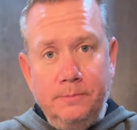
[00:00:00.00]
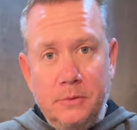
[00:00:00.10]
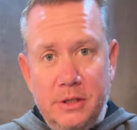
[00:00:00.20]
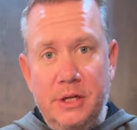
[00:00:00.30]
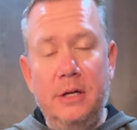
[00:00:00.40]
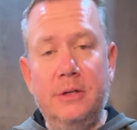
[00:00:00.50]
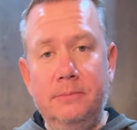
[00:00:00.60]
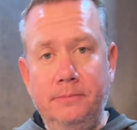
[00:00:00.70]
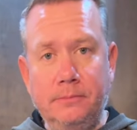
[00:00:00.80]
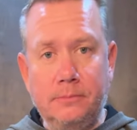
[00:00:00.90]
This is awesome.
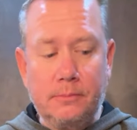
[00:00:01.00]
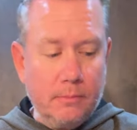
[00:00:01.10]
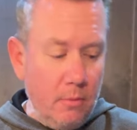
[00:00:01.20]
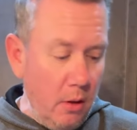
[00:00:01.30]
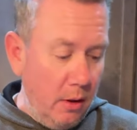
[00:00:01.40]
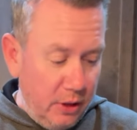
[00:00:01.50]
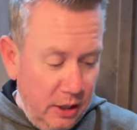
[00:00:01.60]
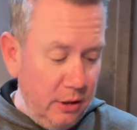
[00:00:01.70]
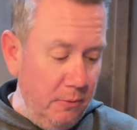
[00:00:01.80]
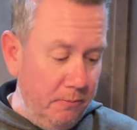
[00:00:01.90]

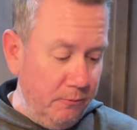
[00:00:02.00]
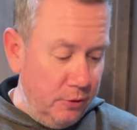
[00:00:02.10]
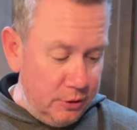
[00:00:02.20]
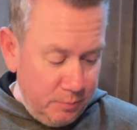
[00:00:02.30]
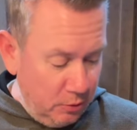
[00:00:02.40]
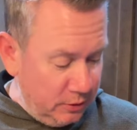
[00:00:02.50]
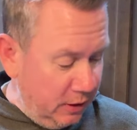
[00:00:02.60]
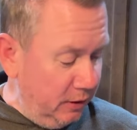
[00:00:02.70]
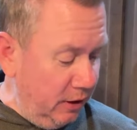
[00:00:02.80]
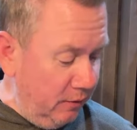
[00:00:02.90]
Thank you for the support
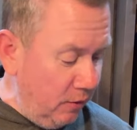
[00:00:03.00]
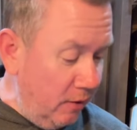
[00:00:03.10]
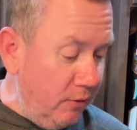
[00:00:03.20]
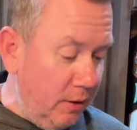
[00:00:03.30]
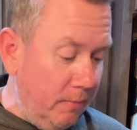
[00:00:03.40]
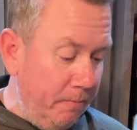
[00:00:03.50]
tonight. Thank you for everything.